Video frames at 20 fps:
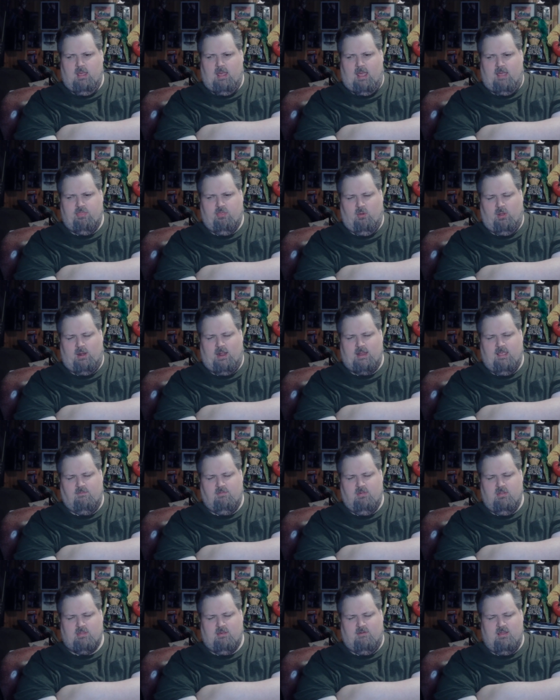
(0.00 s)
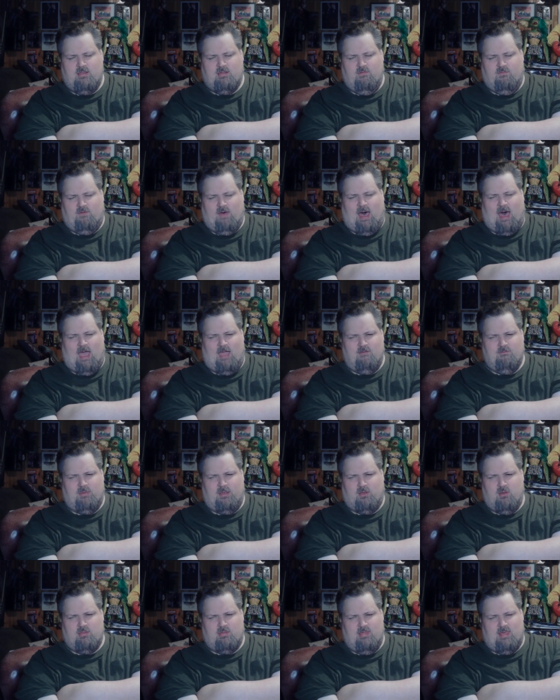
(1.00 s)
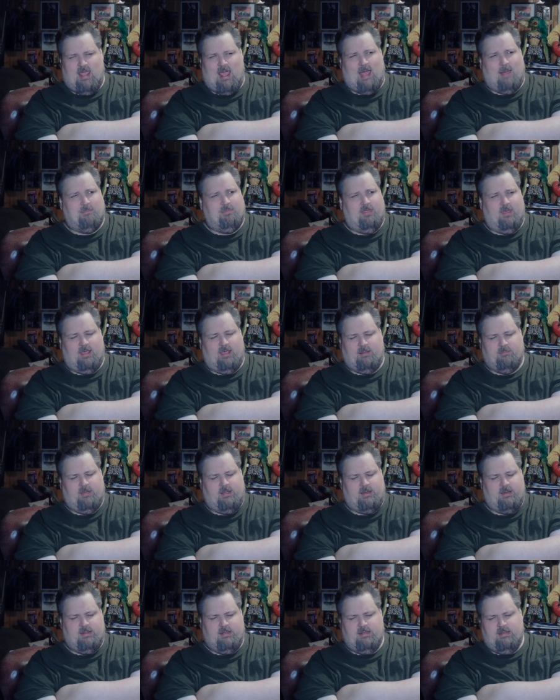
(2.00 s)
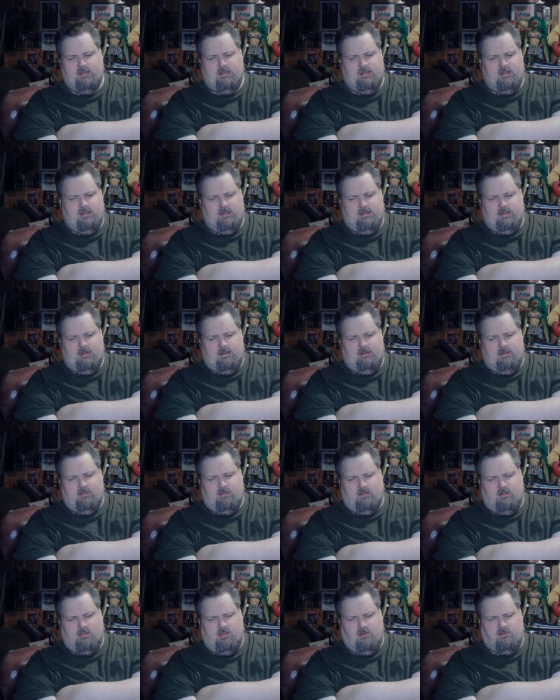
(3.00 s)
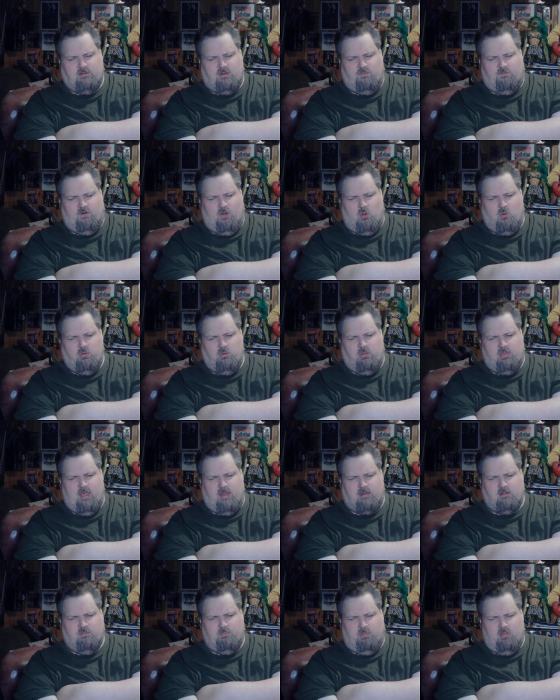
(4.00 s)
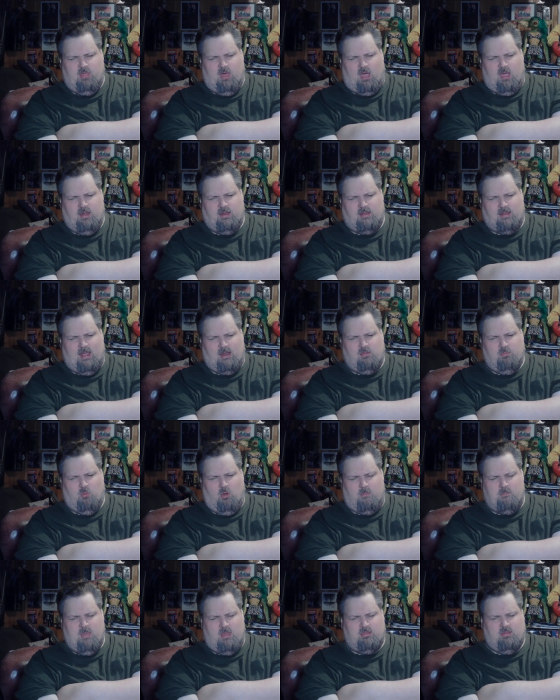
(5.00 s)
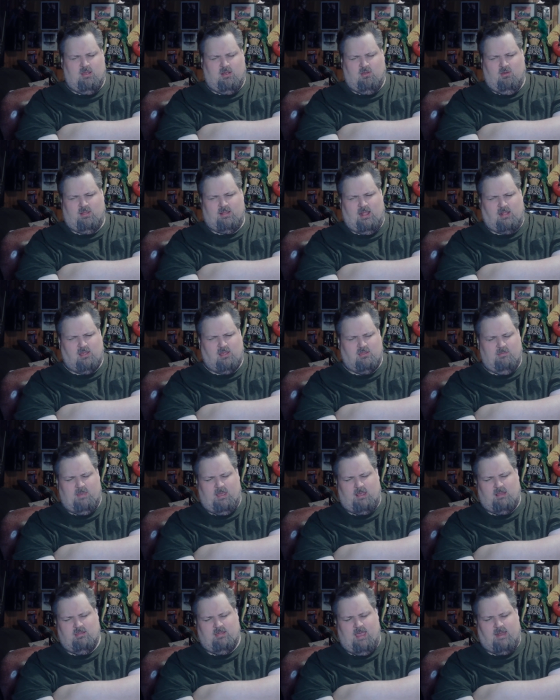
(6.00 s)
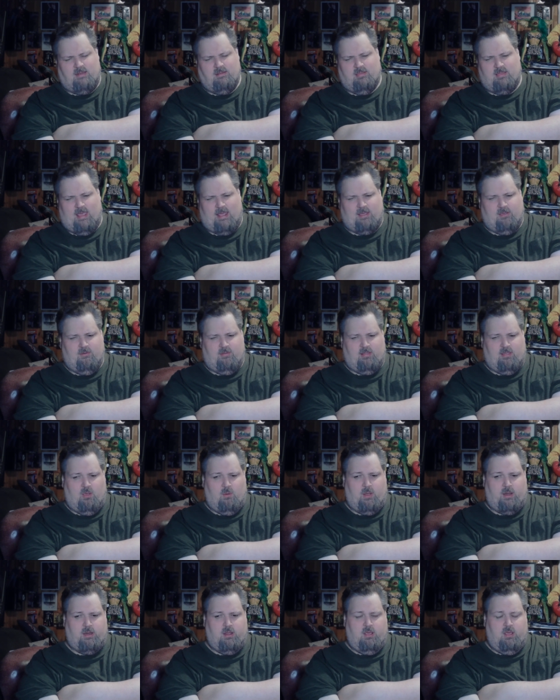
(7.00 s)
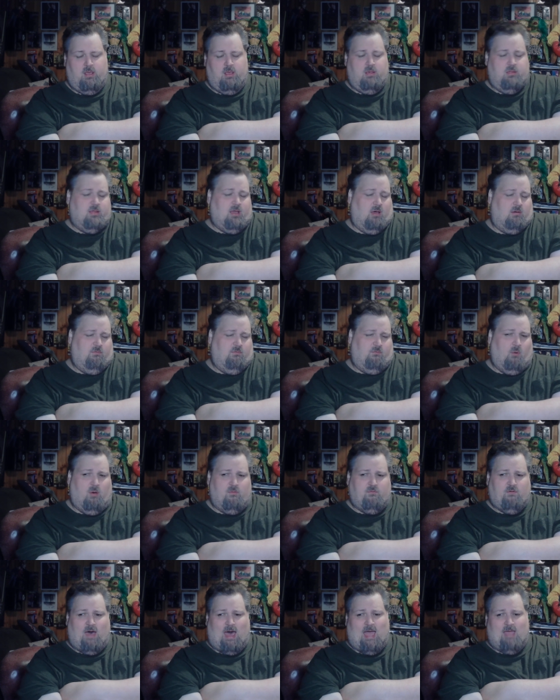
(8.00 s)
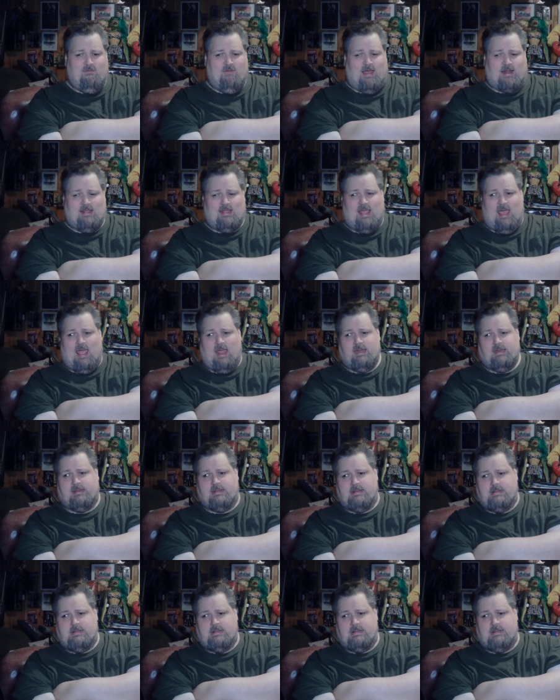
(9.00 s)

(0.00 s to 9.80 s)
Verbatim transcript: I thought I'd give this at least a five because of the app thing, but considering the phone sends blood and that's more mystical and that doesn't make sense, I couldn't do it. So, 4 5 out of 10.